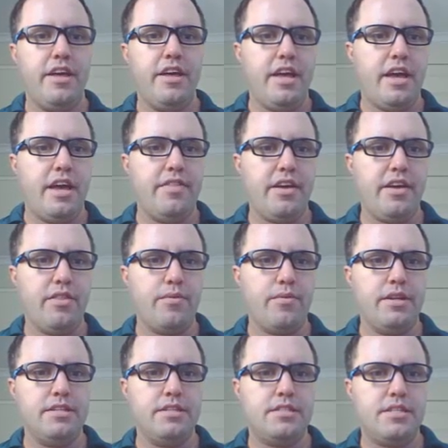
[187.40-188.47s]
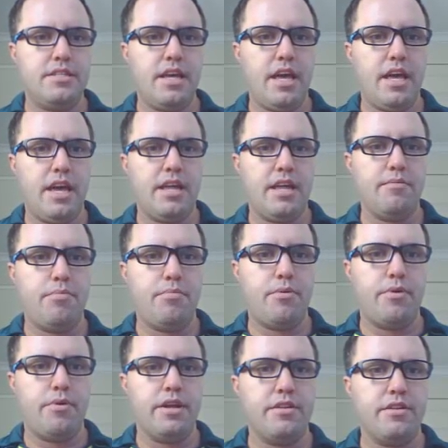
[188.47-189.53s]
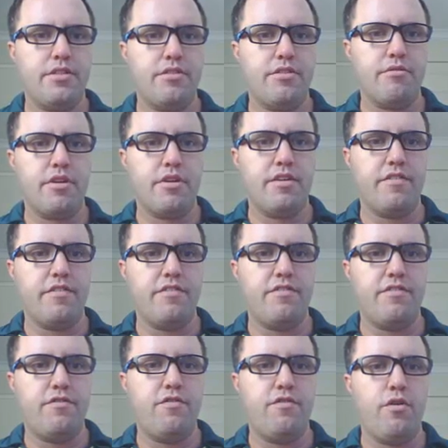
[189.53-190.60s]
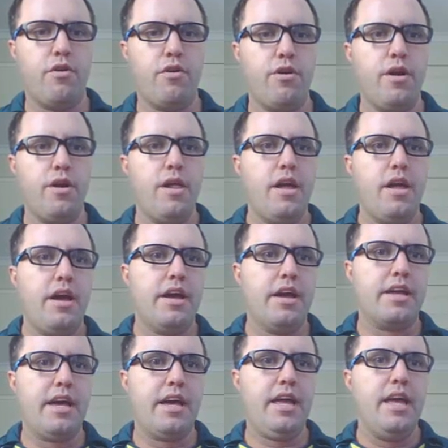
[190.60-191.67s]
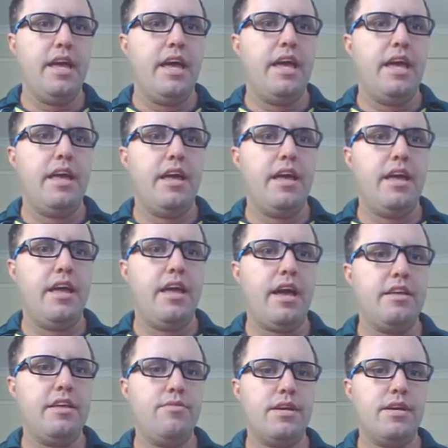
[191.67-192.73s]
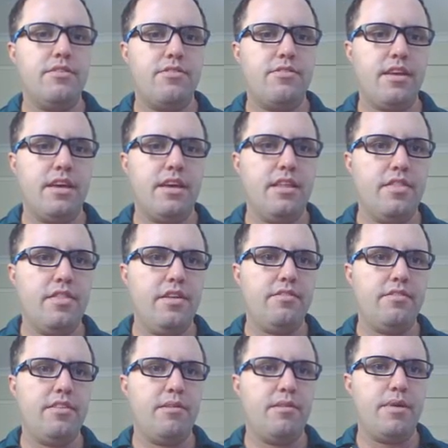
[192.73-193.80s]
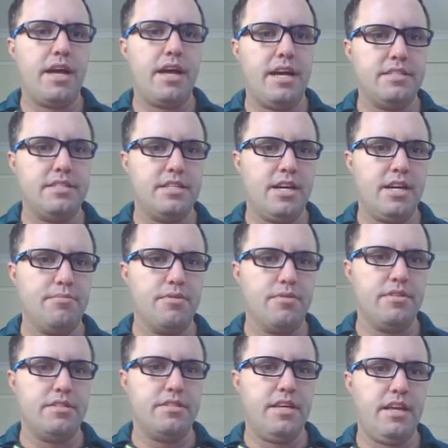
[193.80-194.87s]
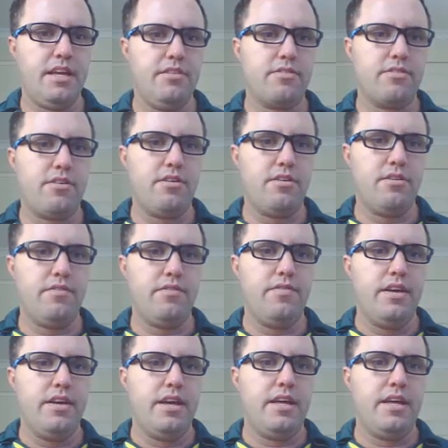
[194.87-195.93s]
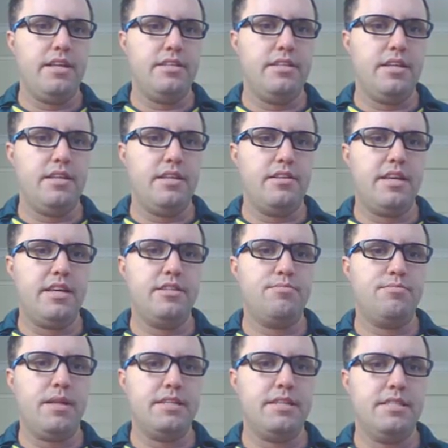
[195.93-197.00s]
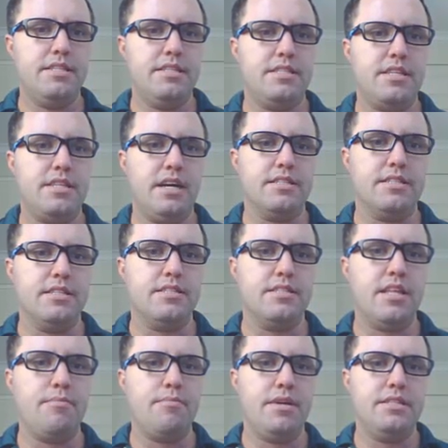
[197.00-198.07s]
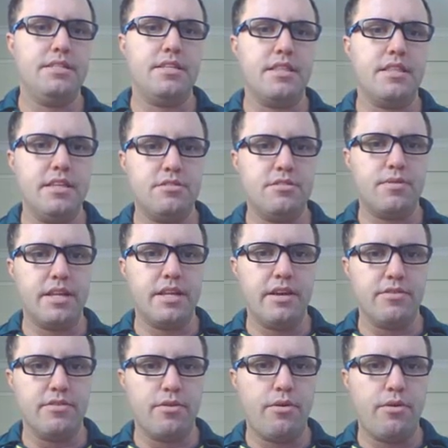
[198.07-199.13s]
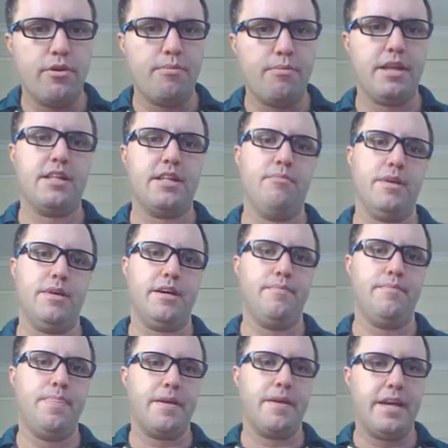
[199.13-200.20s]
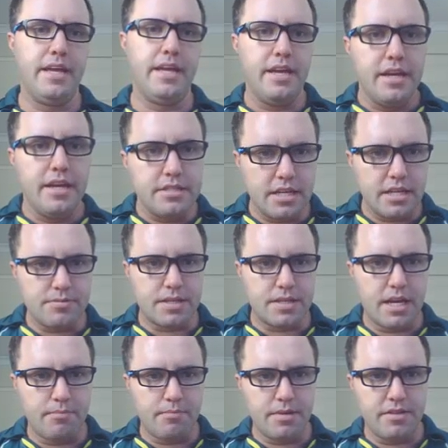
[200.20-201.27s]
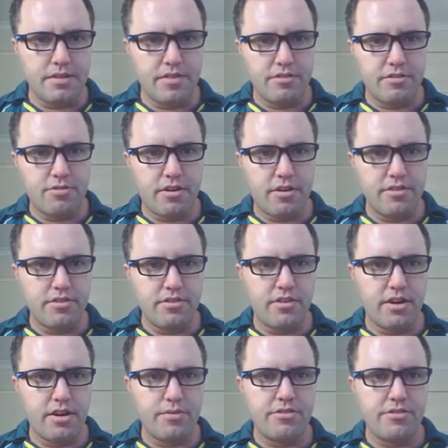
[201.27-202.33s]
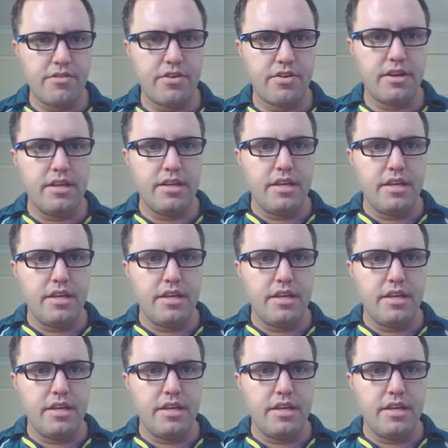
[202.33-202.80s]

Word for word: and the other one is 10.34. Okay? As we can see, this number has a number in the tens column and it in the tens place, and this doesn't. So that means that this one here is automatically bigger. Okay? So as we come in this this side, whichever